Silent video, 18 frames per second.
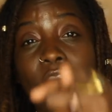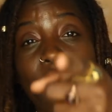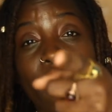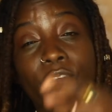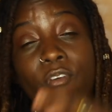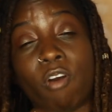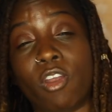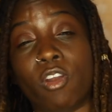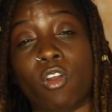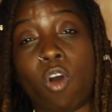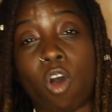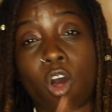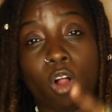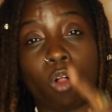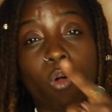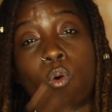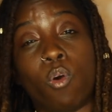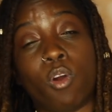off on
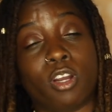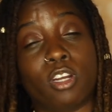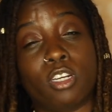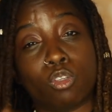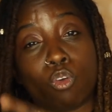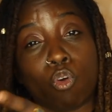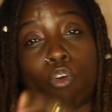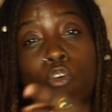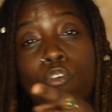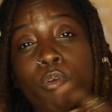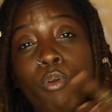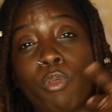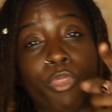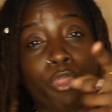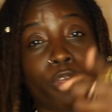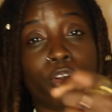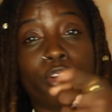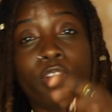all orders over
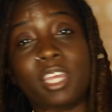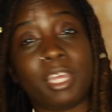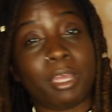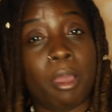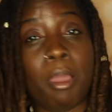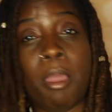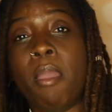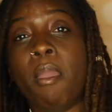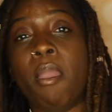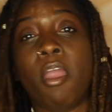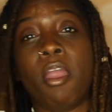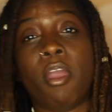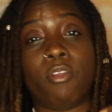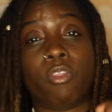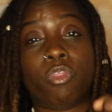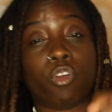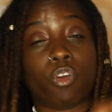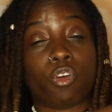30
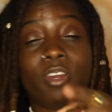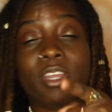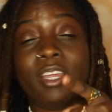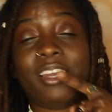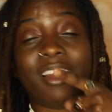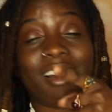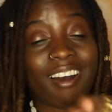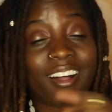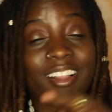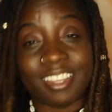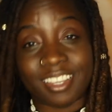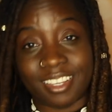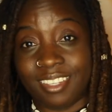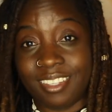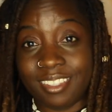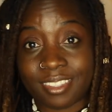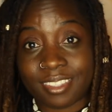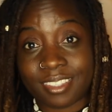
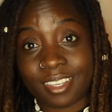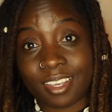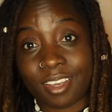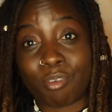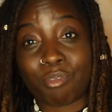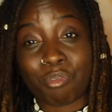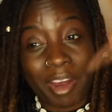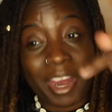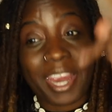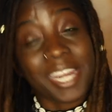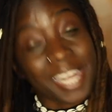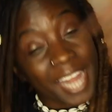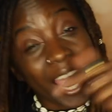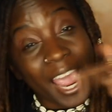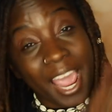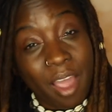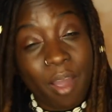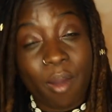$30 right
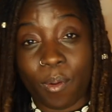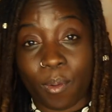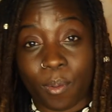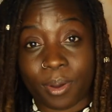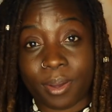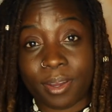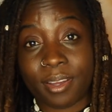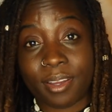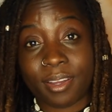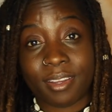now.